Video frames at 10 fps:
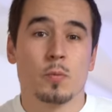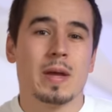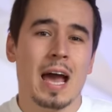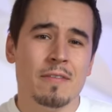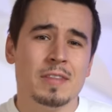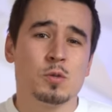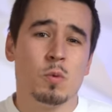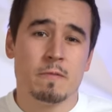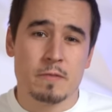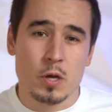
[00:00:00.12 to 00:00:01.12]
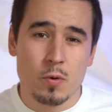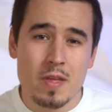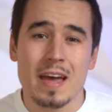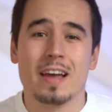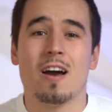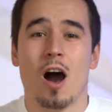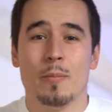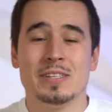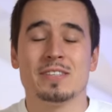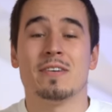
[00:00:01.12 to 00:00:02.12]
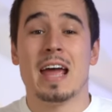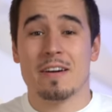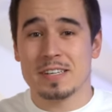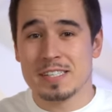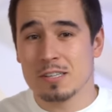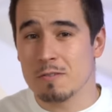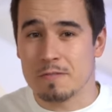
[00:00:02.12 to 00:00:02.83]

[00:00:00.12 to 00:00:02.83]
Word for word: we have this one viewer that comments on every single